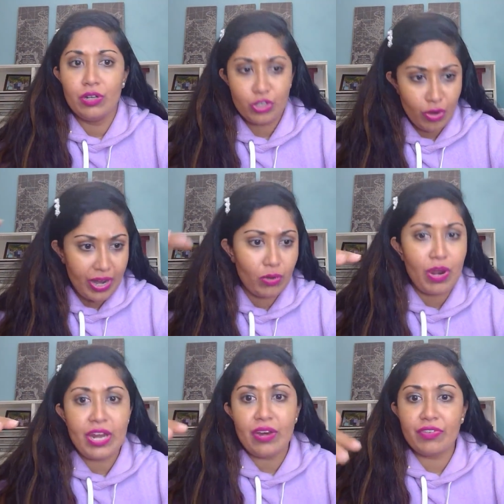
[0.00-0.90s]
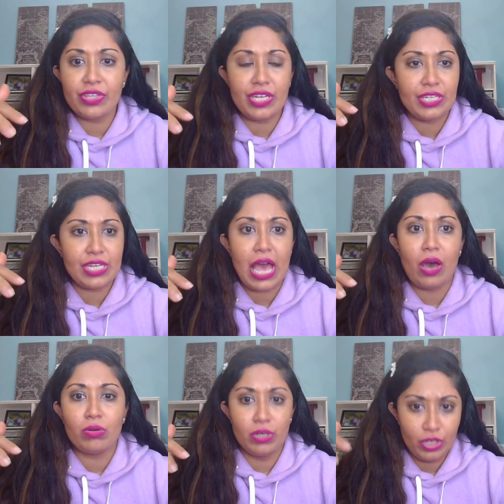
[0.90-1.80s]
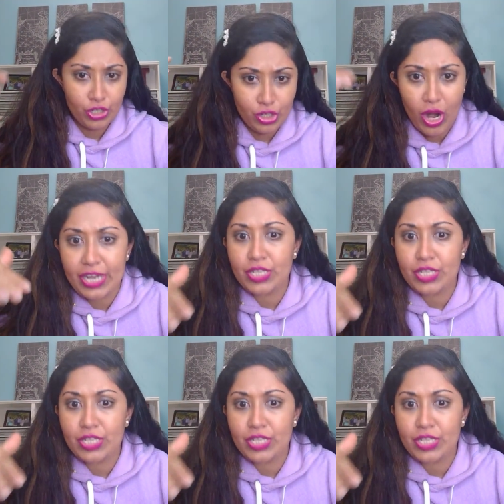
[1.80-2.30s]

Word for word: trying to write everything down, trying